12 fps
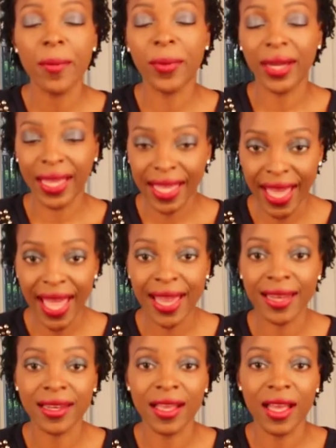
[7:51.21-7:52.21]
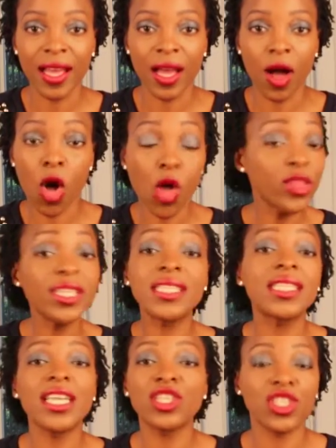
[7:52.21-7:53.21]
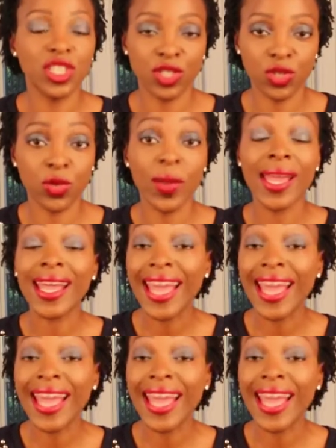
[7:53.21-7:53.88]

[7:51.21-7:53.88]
But again, all these things she's doing